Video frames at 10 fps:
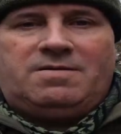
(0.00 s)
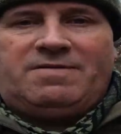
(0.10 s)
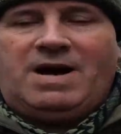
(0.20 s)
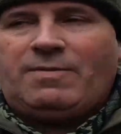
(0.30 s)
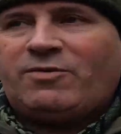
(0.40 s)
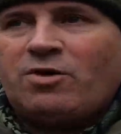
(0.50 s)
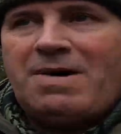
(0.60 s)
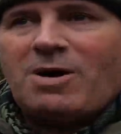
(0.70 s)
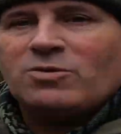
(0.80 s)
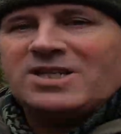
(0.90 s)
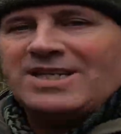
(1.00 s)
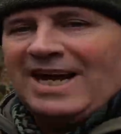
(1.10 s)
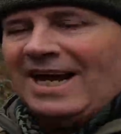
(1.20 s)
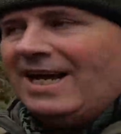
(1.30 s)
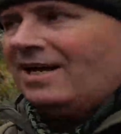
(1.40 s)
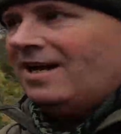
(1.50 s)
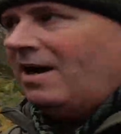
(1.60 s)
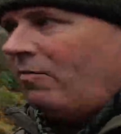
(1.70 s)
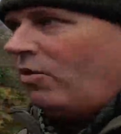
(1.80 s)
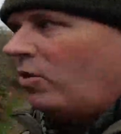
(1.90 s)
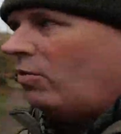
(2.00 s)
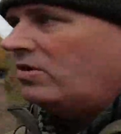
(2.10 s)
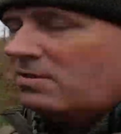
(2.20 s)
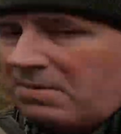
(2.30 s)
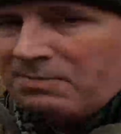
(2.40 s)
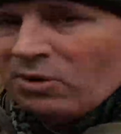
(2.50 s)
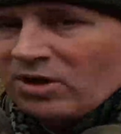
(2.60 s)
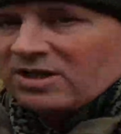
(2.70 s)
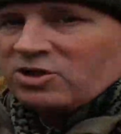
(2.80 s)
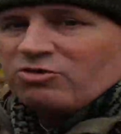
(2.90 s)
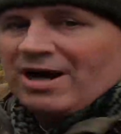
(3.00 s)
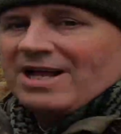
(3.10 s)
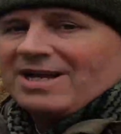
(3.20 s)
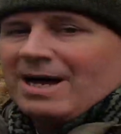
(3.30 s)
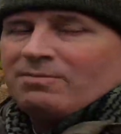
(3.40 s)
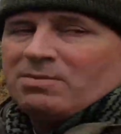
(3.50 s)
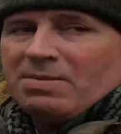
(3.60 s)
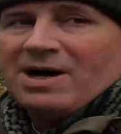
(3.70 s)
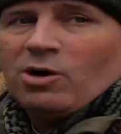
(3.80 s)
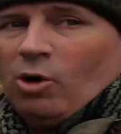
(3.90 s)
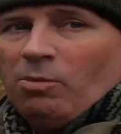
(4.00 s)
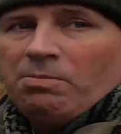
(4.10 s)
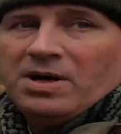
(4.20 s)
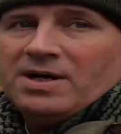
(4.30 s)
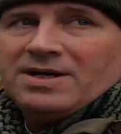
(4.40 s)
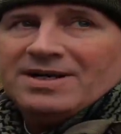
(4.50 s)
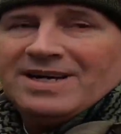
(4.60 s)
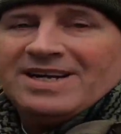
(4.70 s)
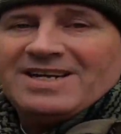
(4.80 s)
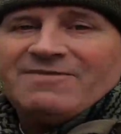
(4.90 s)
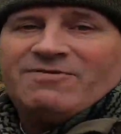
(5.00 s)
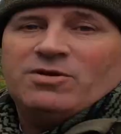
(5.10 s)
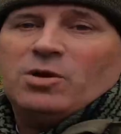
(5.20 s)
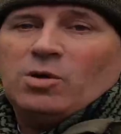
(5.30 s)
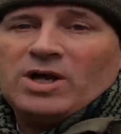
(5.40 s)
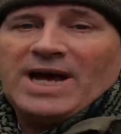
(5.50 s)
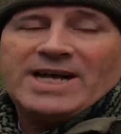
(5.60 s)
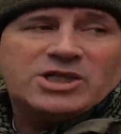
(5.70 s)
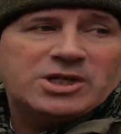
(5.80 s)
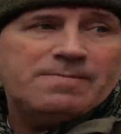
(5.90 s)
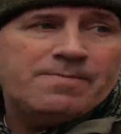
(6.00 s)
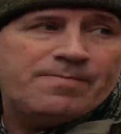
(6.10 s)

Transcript: Right, we've come out today and we're going to be putting the trail camera back up in a different location.